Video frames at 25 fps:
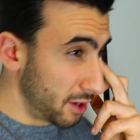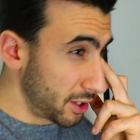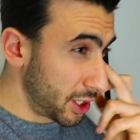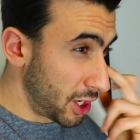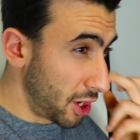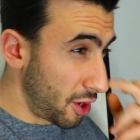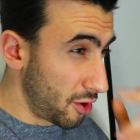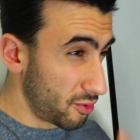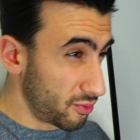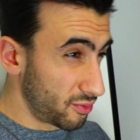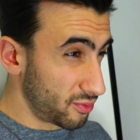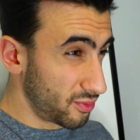you
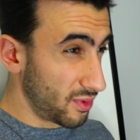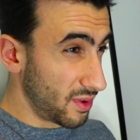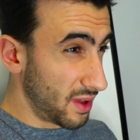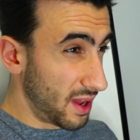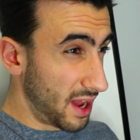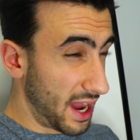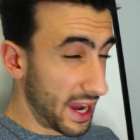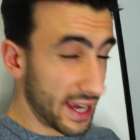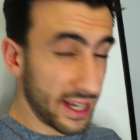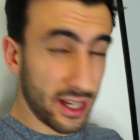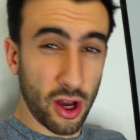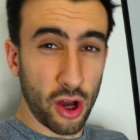know,
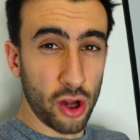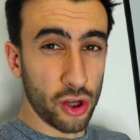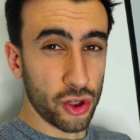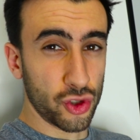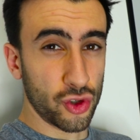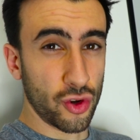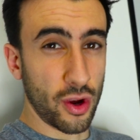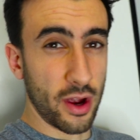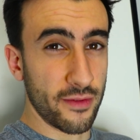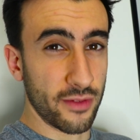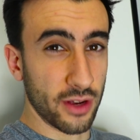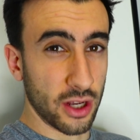I
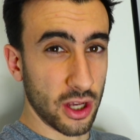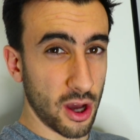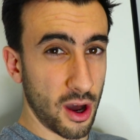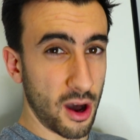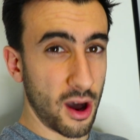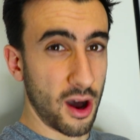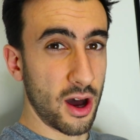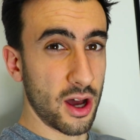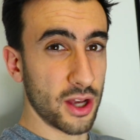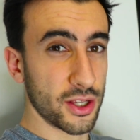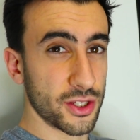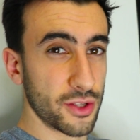can't drive a
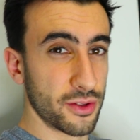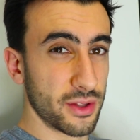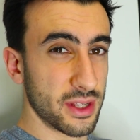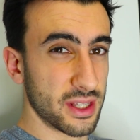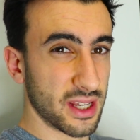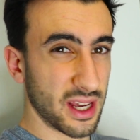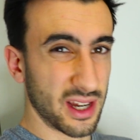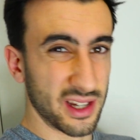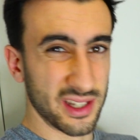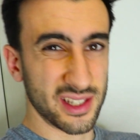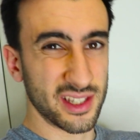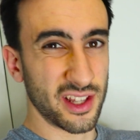car, so
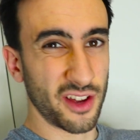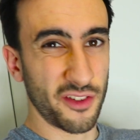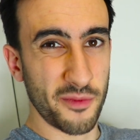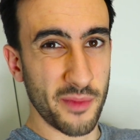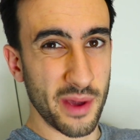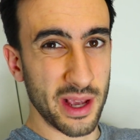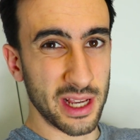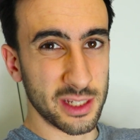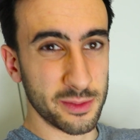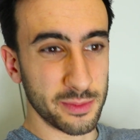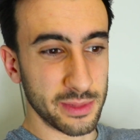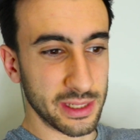this kind of stuff
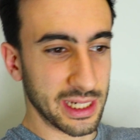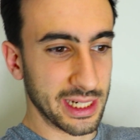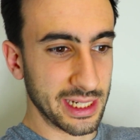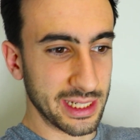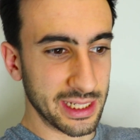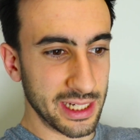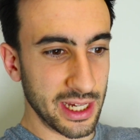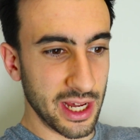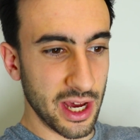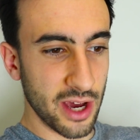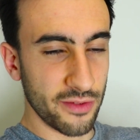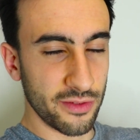makes me
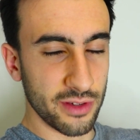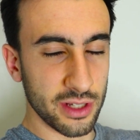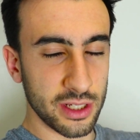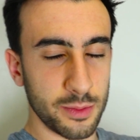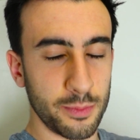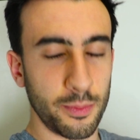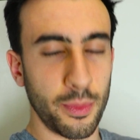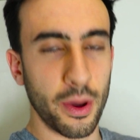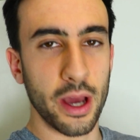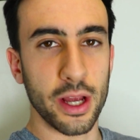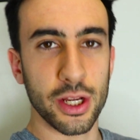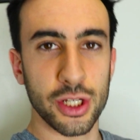kind of nervous,
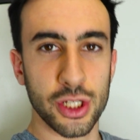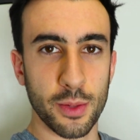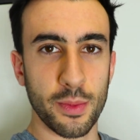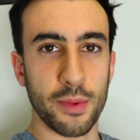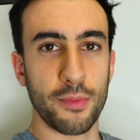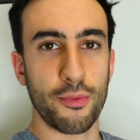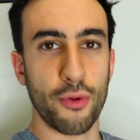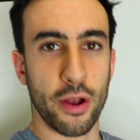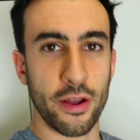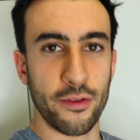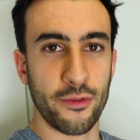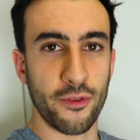but it should
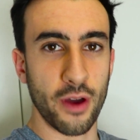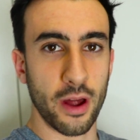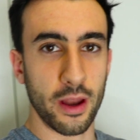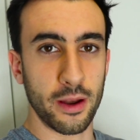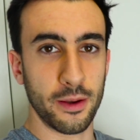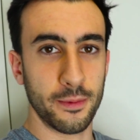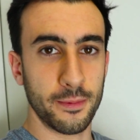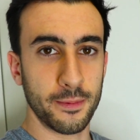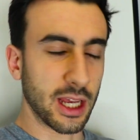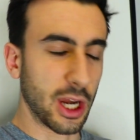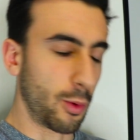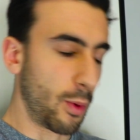be pretty
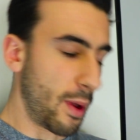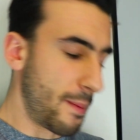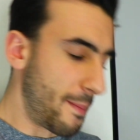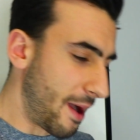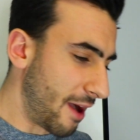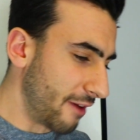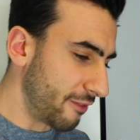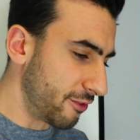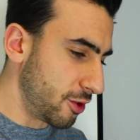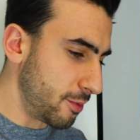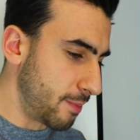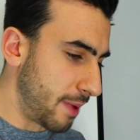fun. Gonna whip
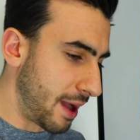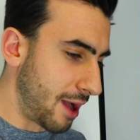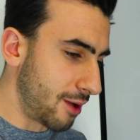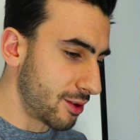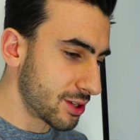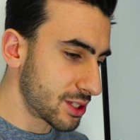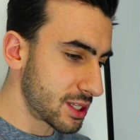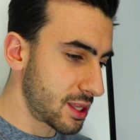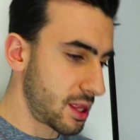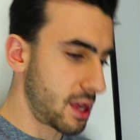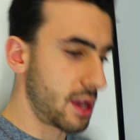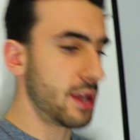out a few
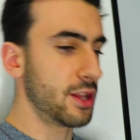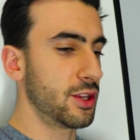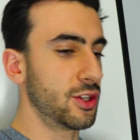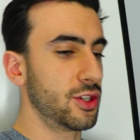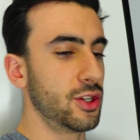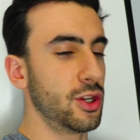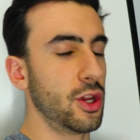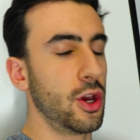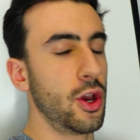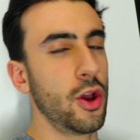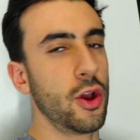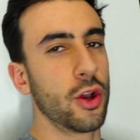power
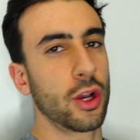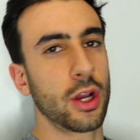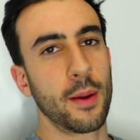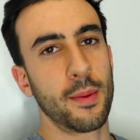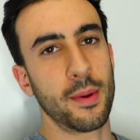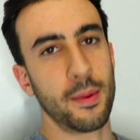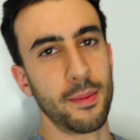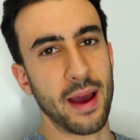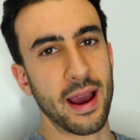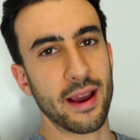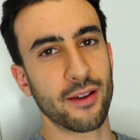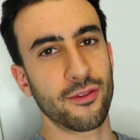slides, you know, a
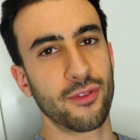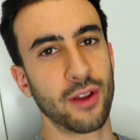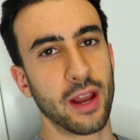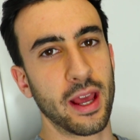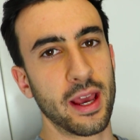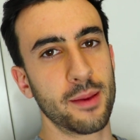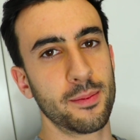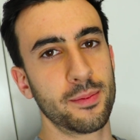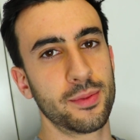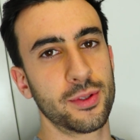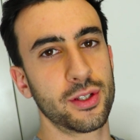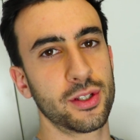couple of
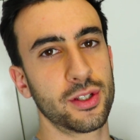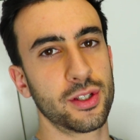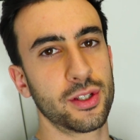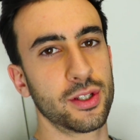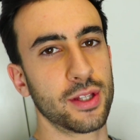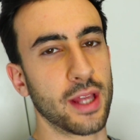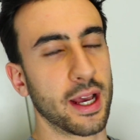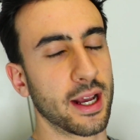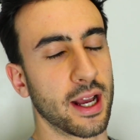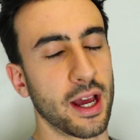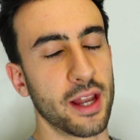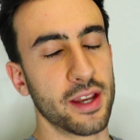
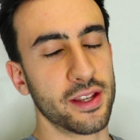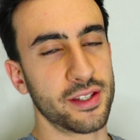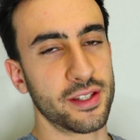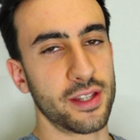backflips, that kind of